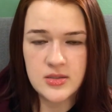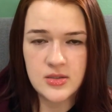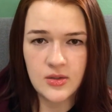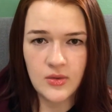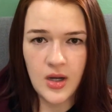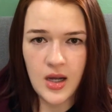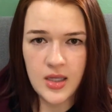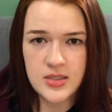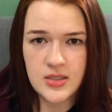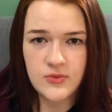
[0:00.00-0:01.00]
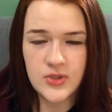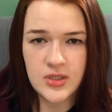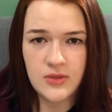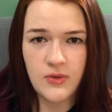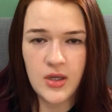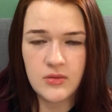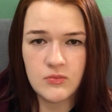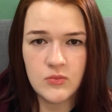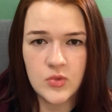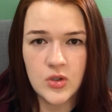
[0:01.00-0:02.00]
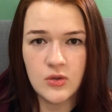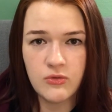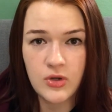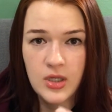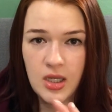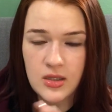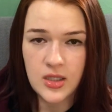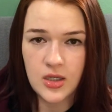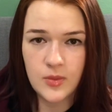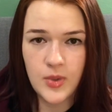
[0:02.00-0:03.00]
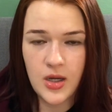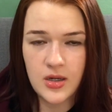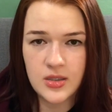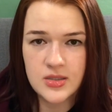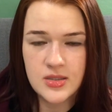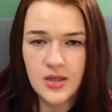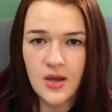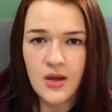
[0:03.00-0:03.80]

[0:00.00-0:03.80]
So I definitely, if I look for nail care products,